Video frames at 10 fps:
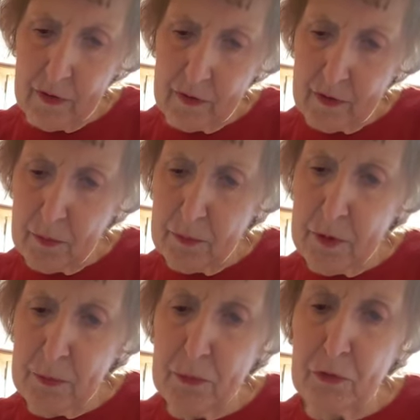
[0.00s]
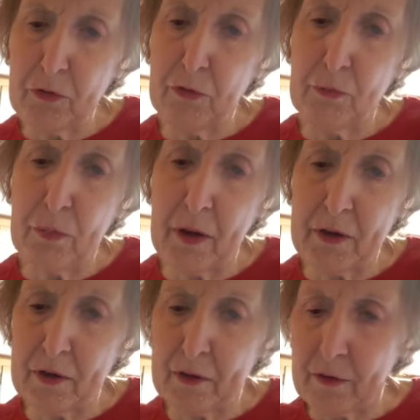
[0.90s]
Some people use
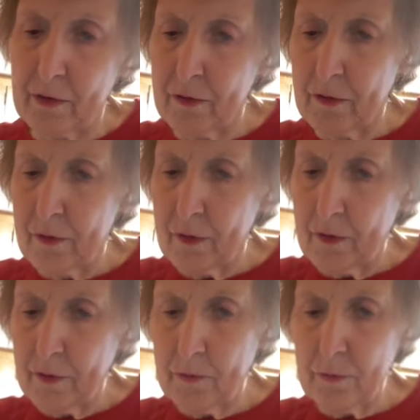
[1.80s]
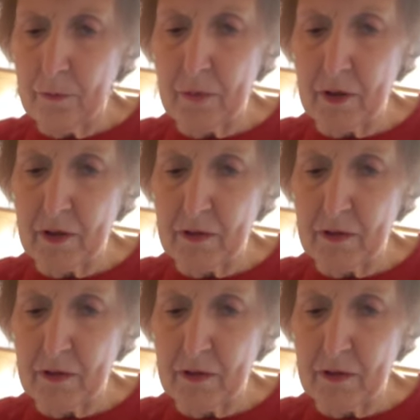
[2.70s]
butter, but